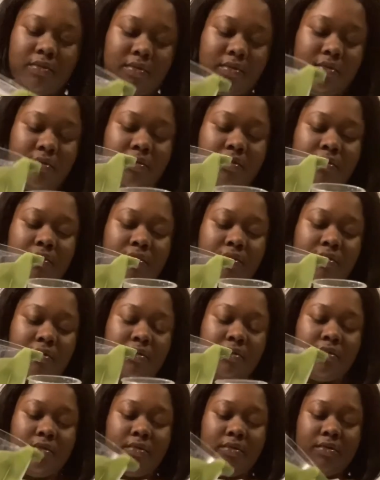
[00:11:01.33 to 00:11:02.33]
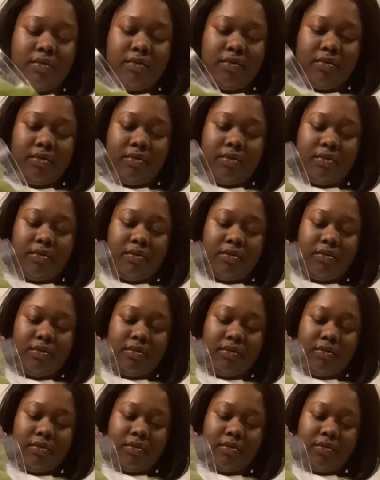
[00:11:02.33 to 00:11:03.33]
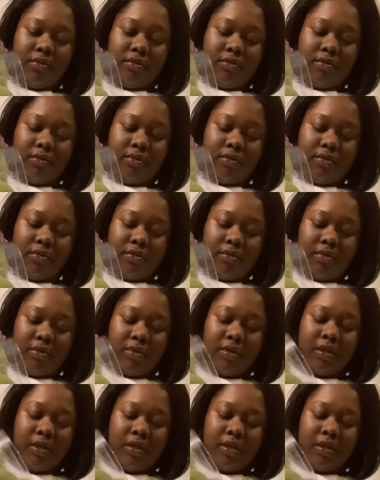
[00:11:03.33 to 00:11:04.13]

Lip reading: (no one is talking)